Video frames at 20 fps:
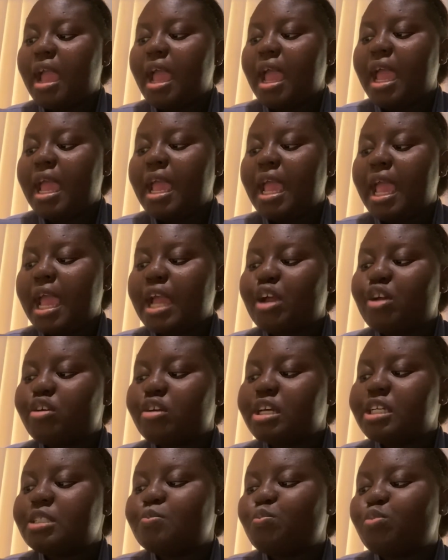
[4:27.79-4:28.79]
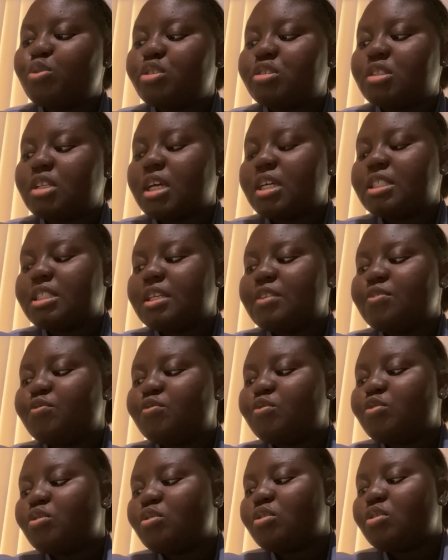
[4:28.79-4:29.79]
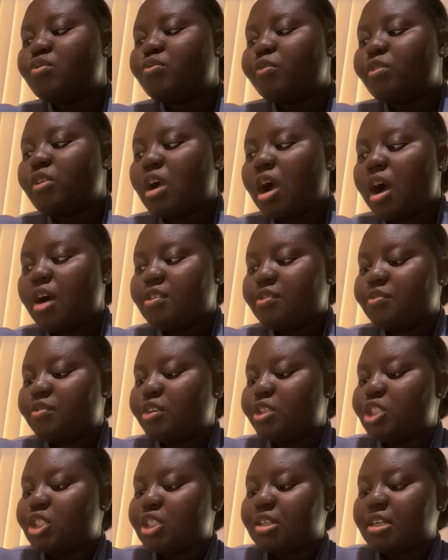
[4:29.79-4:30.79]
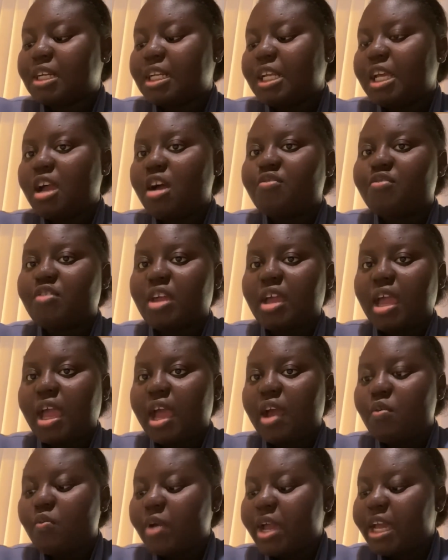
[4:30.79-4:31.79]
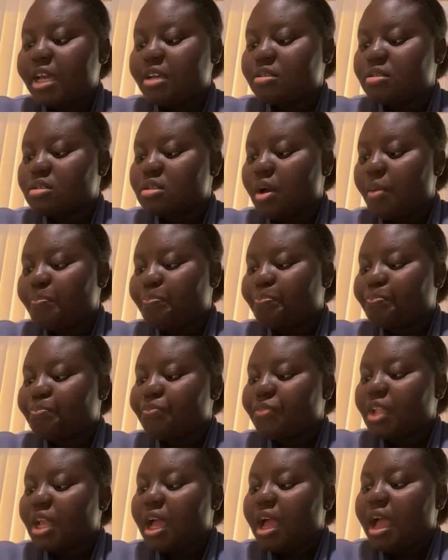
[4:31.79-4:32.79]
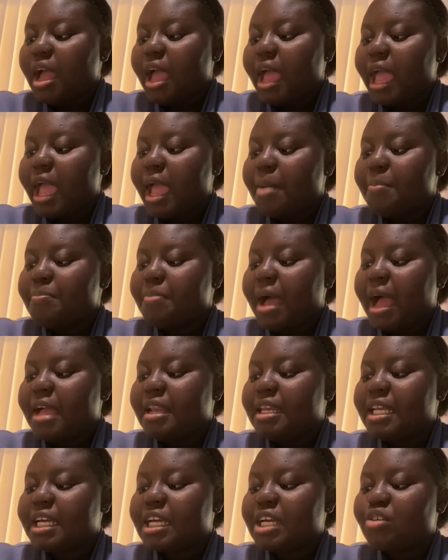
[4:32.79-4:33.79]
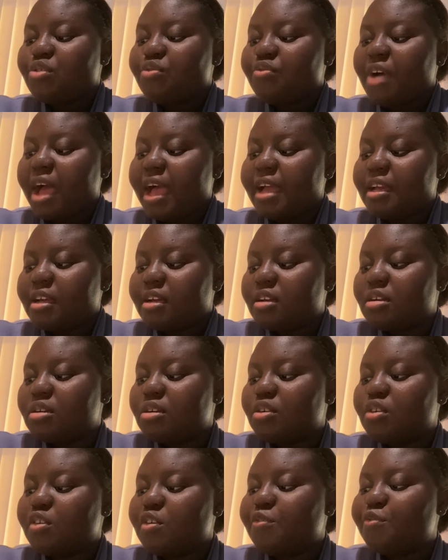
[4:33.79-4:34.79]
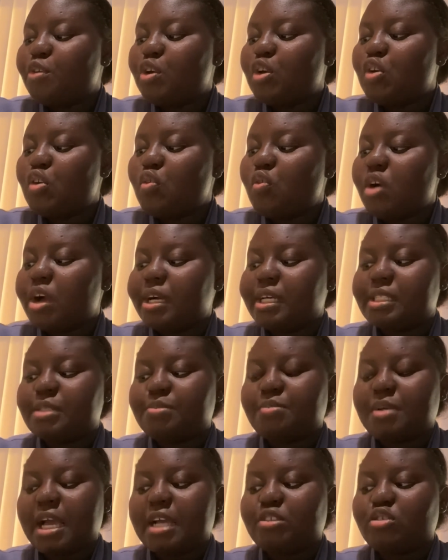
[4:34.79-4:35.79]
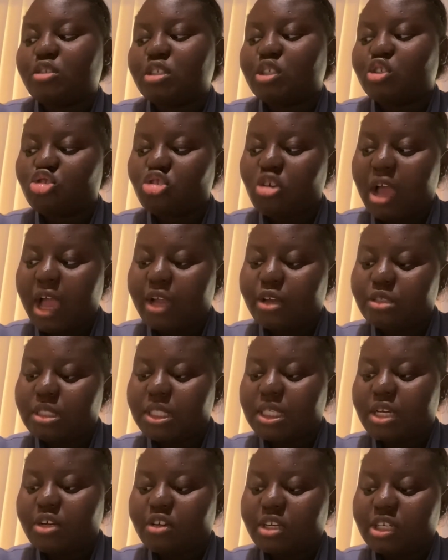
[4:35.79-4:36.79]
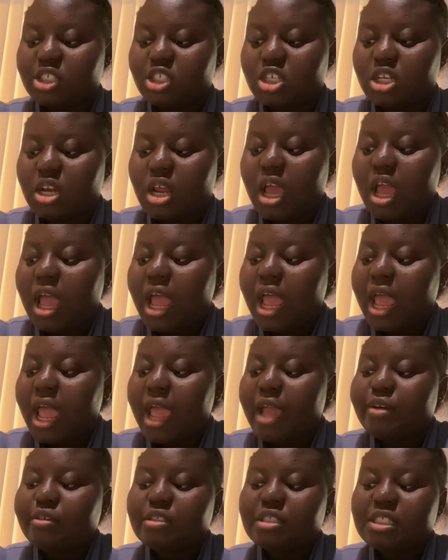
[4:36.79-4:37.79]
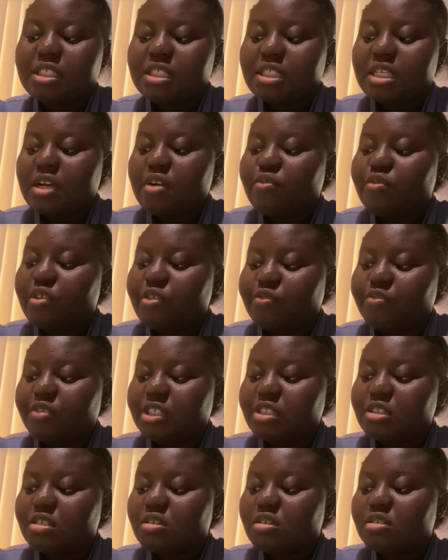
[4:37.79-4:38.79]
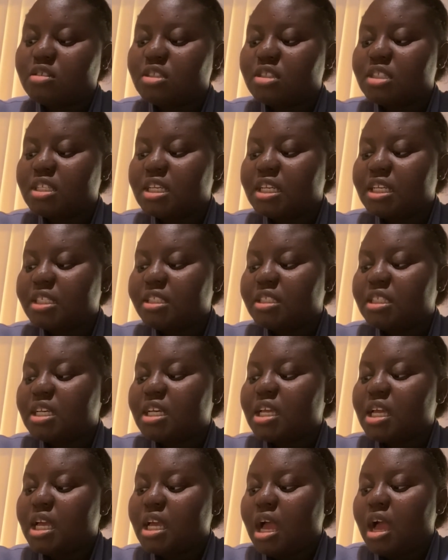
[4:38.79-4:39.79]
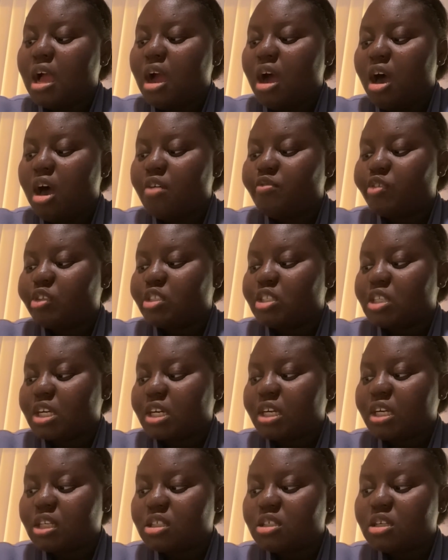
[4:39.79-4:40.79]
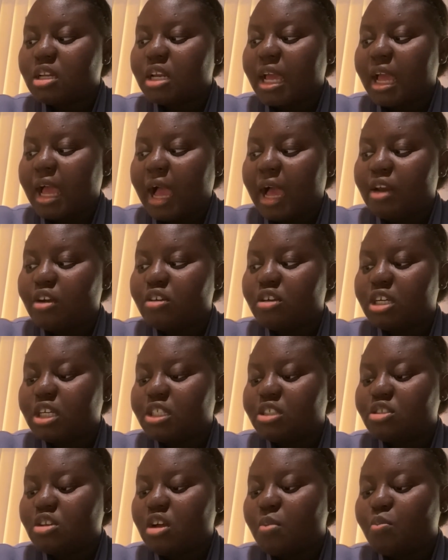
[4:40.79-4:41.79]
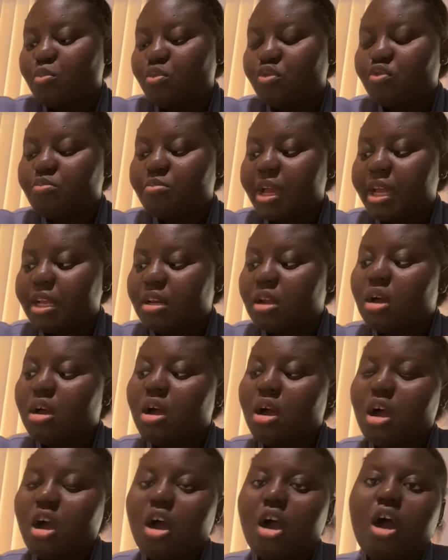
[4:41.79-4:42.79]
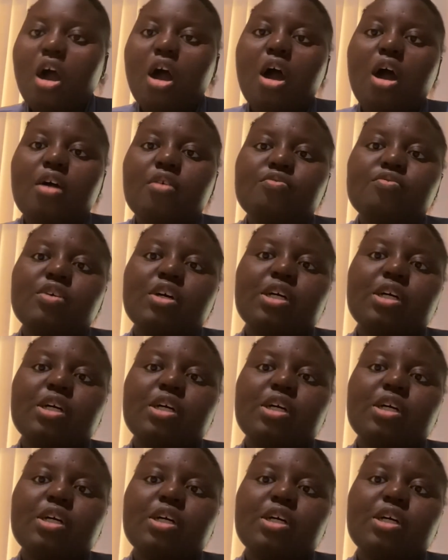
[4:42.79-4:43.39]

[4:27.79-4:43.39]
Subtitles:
It increases productive cough to clear the airways and by liquefying the lower respiratory tract secretion and reducing the viscosity of the secretion and allow easier movement of